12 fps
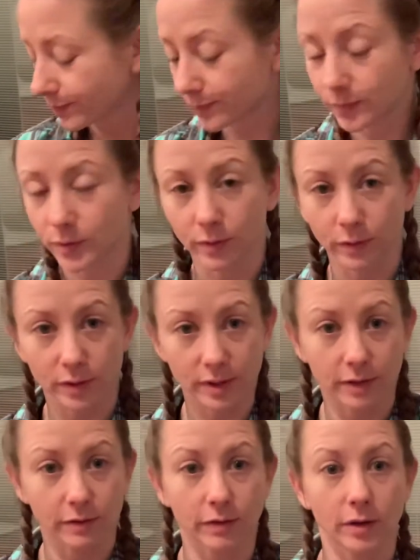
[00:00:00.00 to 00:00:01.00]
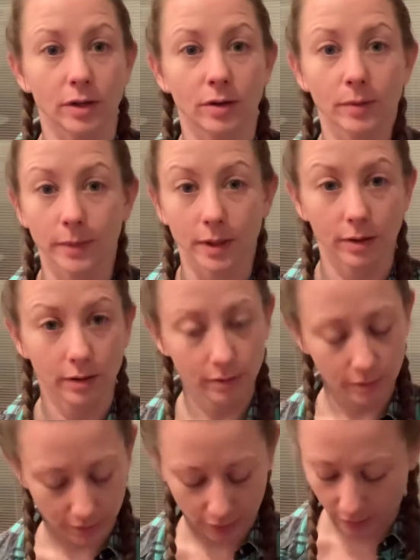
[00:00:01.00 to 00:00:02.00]
So if you sit in front of your mirror
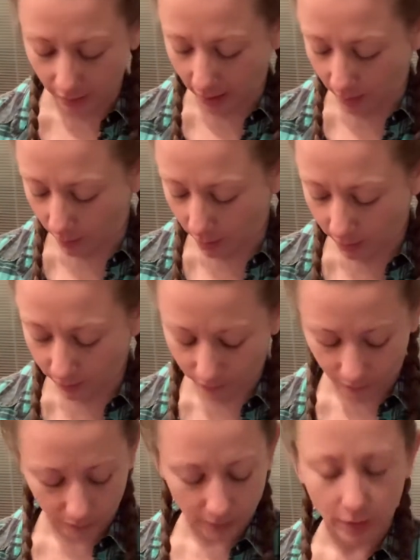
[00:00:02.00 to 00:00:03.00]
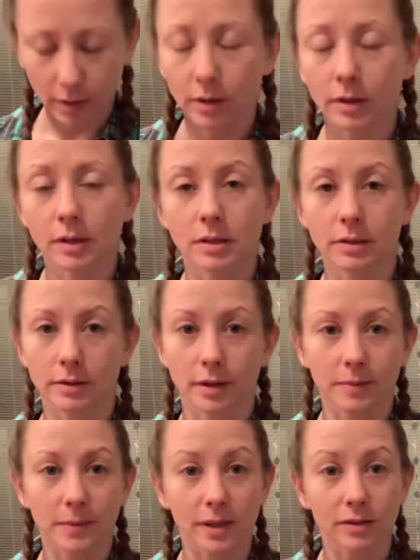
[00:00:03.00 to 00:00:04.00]
or your camera, sit up
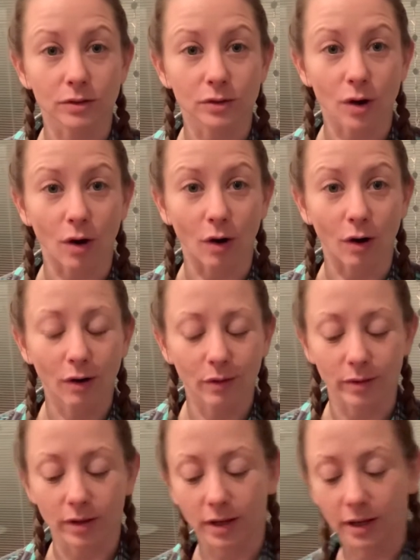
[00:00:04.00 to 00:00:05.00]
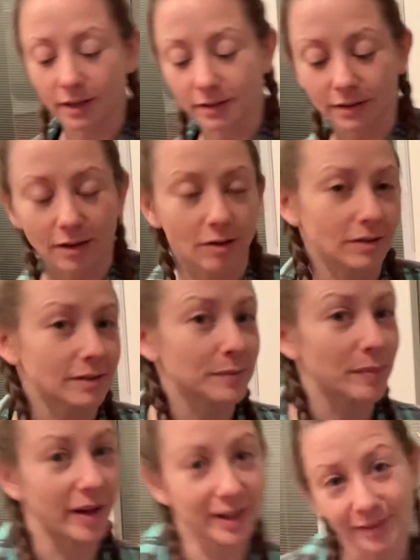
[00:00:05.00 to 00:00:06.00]
nice and tall with a nice long
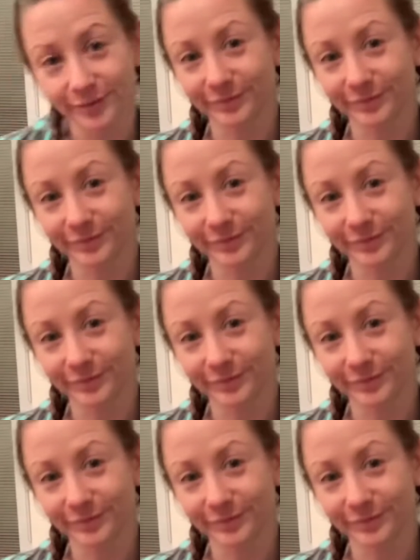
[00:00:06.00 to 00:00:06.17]
spine.